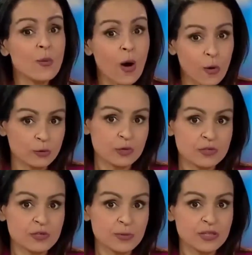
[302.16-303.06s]
old
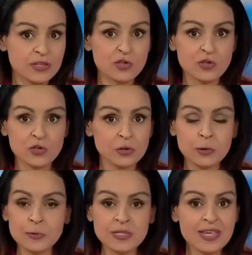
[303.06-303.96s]
to be this
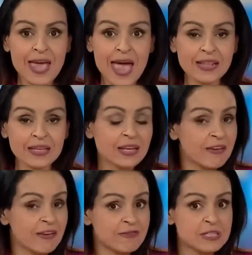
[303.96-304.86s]
stupid, but sadly,
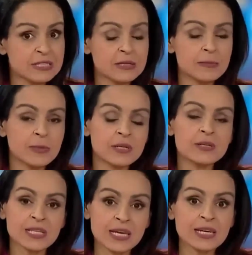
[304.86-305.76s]
leftism
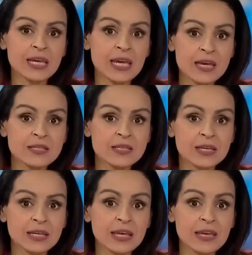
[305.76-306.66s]
and TDS
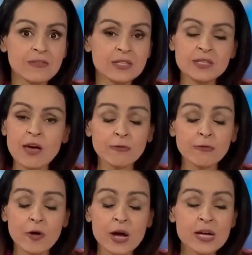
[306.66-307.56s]
can leave the
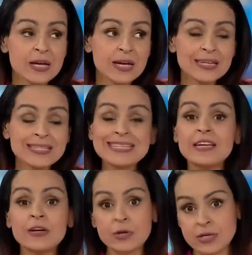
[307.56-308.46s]
sufferer
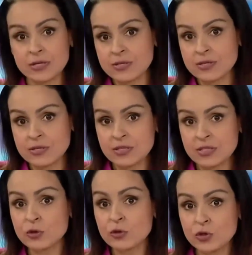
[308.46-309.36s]
delirious,
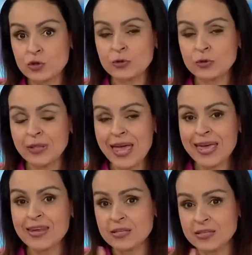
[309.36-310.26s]
delusional,
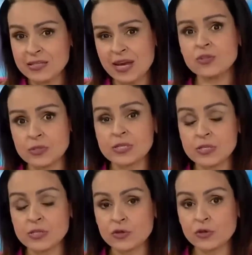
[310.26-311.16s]
and
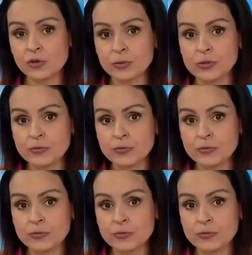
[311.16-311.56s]
dangerously stupid.